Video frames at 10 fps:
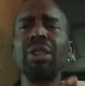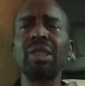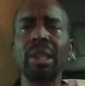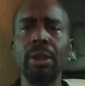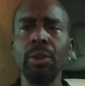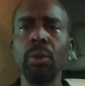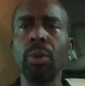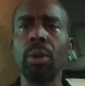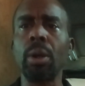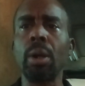tell you
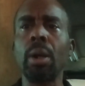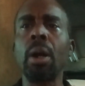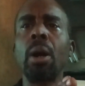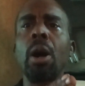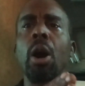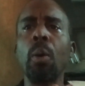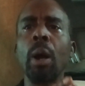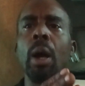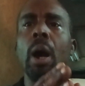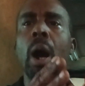how
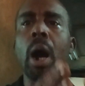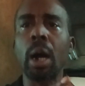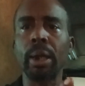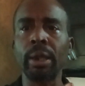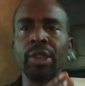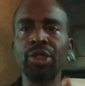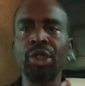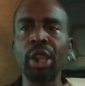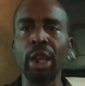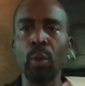hot this
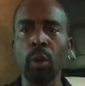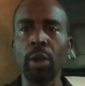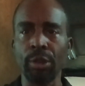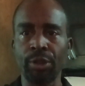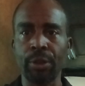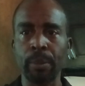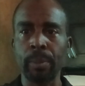day was.